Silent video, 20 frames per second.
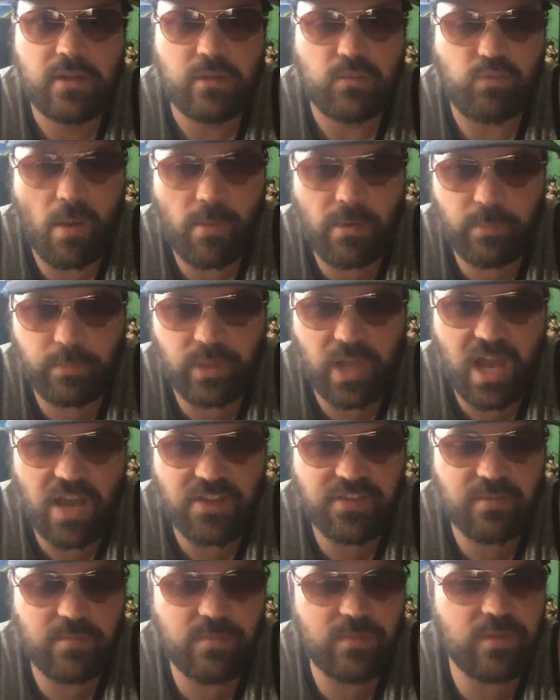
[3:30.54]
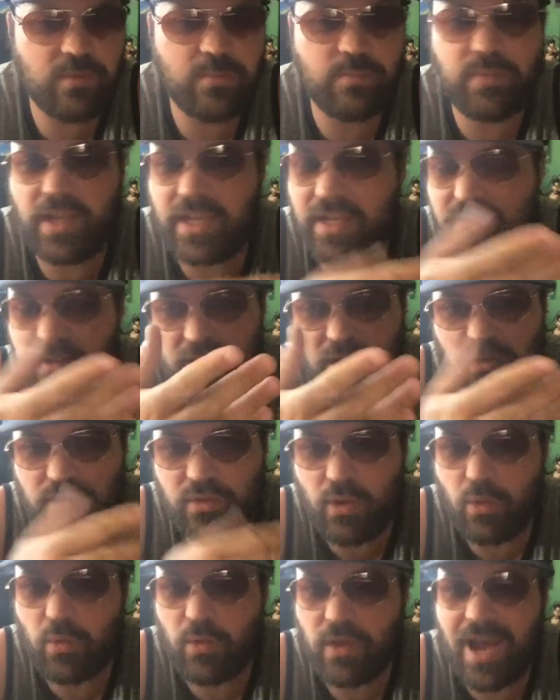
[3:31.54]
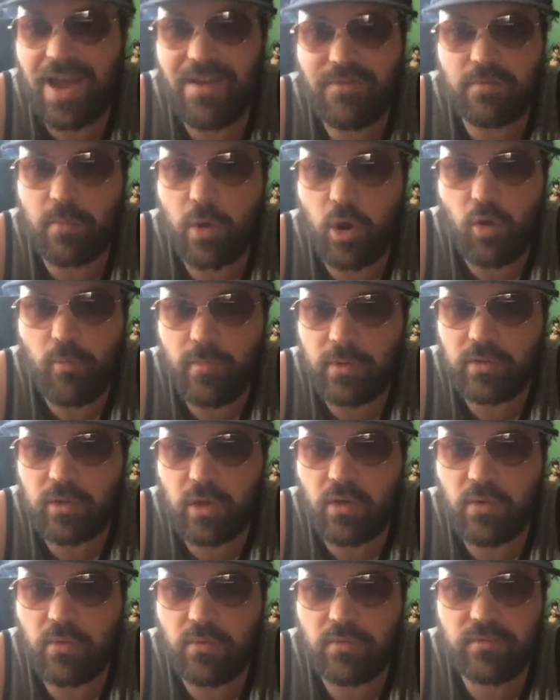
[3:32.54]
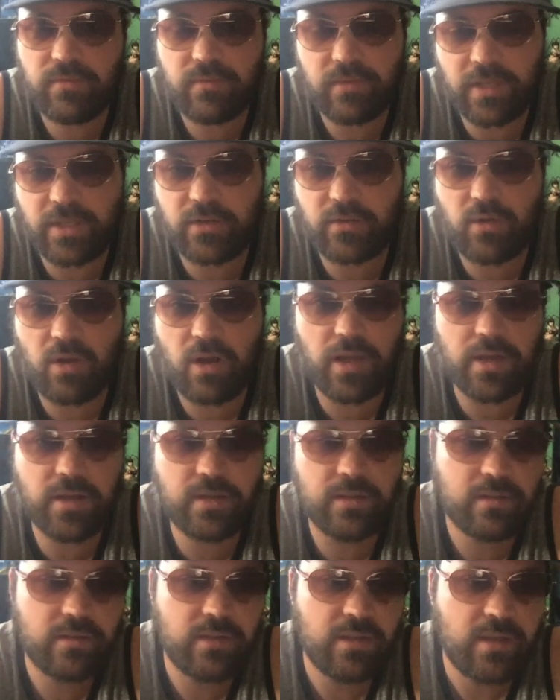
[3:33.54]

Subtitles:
Robert Blossom's playing, you know, the old guy from Home Alone later on,